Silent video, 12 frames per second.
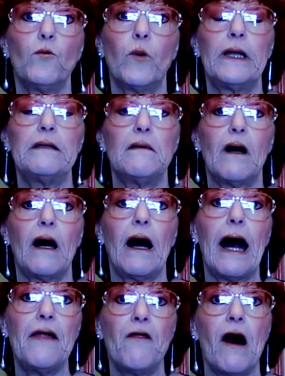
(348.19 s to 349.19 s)
what
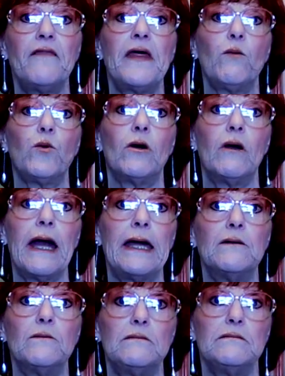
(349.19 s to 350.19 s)
I thought they were,
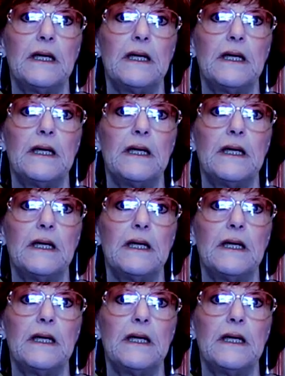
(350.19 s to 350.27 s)
and